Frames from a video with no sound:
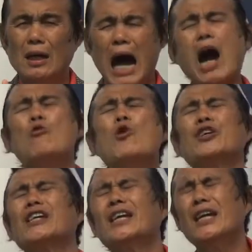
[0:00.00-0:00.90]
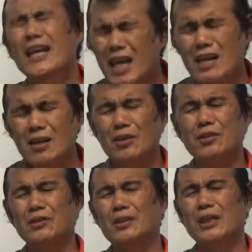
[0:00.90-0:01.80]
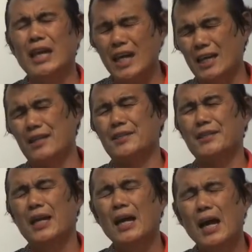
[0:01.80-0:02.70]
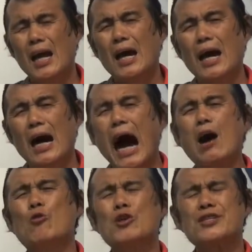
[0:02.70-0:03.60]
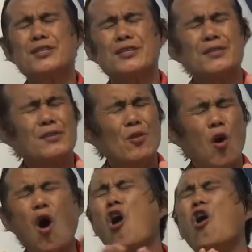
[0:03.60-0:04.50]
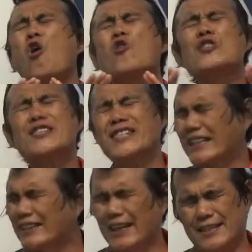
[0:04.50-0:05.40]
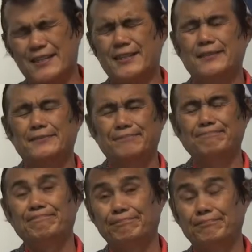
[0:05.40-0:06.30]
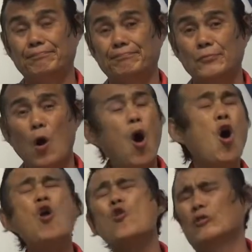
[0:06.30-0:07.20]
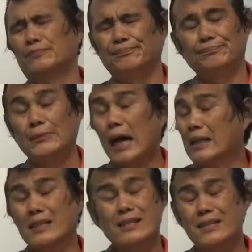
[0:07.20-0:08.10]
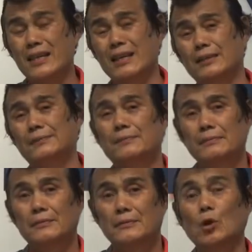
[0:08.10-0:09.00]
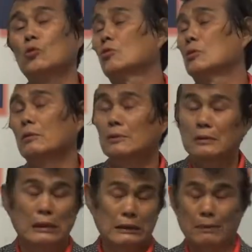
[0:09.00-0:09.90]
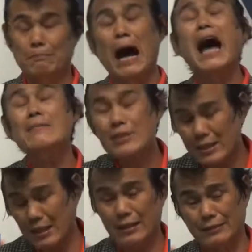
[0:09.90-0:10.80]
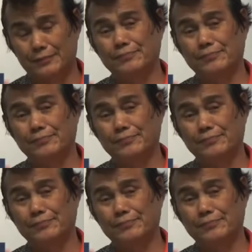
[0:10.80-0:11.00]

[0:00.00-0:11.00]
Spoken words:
our healer. He is our all sickness. All. I didn't say. No. The Bible said